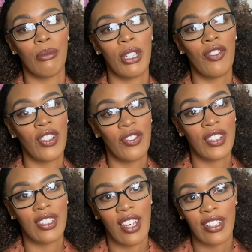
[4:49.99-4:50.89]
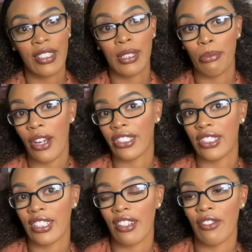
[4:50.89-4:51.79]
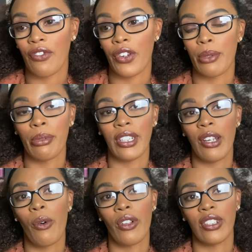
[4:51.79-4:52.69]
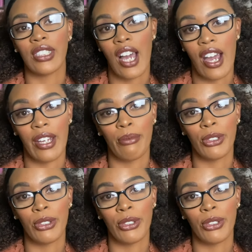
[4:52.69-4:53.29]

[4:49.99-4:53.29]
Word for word: even if it's not expressed verbally all the time.